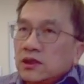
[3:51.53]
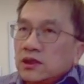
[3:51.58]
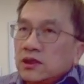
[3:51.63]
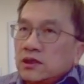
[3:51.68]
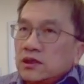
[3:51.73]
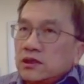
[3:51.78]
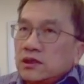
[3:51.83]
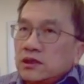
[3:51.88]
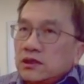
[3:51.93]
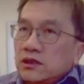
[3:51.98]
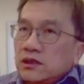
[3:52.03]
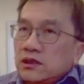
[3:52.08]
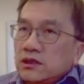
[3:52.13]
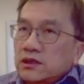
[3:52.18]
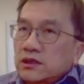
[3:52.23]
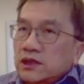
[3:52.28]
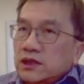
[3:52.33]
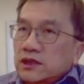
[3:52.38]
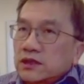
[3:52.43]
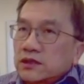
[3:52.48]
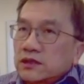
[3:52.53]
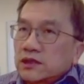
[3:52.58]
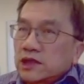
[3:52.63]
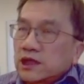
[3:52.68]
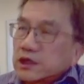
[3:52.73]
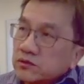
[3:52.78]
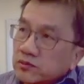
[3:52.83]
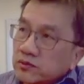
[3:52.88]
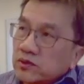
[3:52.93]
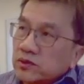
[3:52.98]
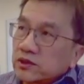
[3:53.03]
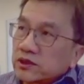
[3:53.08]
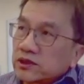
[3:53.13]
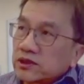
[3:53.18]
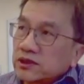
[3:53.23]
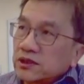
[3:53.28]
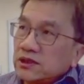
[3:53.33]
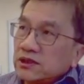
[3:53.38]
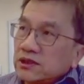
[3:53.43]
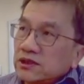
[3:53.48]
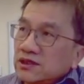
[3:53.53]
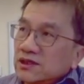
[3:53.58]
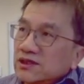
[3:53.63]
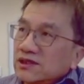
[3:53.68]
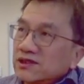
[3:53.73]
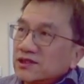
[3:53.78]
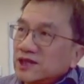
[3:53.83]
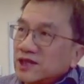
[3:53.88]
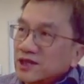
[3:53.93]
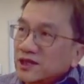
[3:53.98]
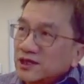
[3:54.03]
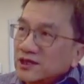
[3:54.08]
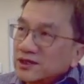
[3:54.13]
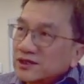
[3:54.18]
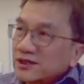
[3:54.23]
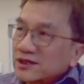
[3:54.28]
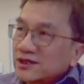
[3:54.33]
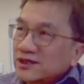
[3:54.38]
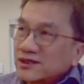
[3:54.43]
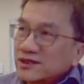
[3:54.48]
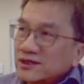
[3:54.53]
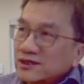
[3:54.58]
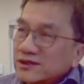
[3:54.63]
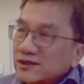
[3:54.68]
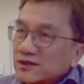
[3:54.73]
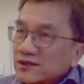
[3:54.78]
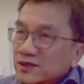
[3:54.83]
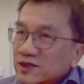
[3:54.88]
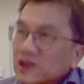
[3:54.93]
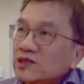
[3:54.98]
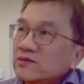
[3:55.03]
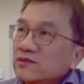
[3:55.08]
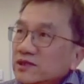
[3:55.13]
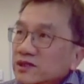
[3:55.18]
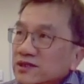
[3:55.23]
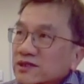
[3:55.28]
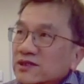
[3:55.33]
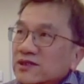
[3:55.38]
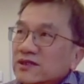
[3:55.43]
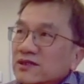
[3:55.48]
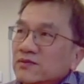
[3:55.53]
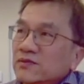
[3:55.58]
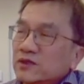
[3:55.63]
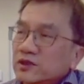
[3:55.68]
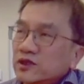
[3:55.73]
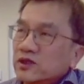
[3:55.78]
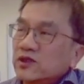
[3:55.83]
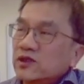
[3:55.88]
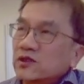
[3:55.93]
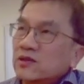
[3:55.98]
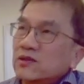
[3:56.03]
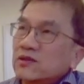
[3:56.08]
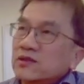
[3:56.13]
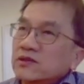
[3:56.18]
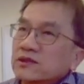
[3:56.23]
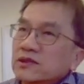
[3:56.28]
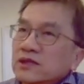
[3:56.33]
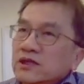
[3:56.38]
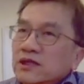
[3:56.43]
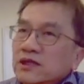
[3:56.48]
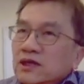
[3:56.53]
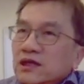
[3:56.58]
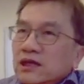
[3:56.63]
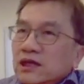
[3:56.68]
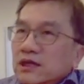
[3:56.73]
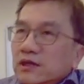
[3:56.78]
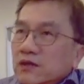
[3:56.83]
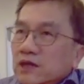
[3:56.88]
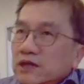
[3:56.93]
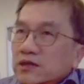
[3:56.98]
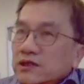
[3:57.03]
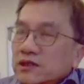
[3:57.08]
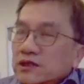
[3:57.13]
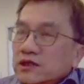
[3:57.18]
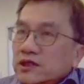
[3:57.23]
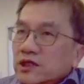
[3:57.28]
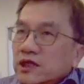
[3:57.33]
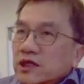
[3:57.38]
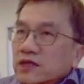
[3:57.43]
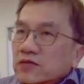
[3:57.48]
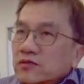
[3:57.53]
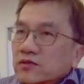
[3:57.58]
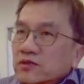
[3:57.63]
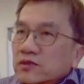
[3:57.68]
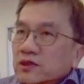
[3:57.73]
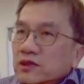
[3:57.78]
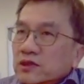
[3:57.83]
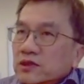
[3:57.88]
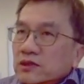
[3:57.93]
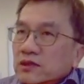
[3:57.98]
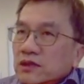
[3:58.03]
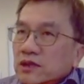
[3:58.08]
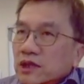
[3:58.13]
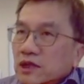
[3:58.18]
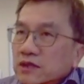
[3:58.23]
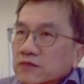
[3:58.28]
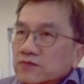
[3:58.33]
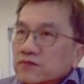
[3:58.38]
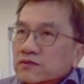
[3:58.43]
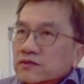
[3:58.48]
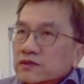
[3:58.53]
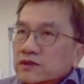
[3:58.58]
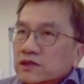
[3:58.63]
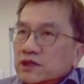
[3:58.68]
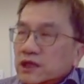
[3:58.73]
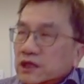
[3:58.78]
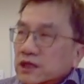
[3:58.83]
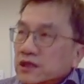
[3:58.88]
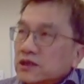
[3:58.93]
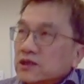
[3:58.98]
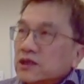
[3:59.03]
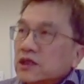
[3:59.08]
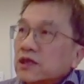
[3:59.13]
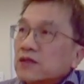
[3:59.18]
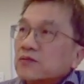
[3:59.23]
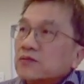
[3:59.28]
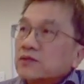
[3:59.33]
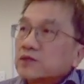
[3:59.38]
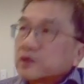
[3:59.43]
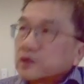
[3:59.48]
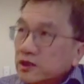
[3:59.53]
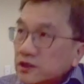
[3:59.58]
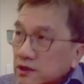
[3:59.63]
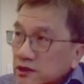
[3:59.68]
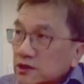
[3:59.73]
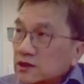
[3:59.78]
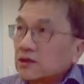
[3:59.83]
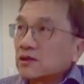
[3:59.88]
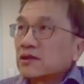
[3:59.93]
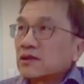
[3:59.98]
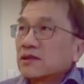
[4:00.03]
another handbook in the Chinese series, which is called Routledge Handbook of Chinese Language Teaching.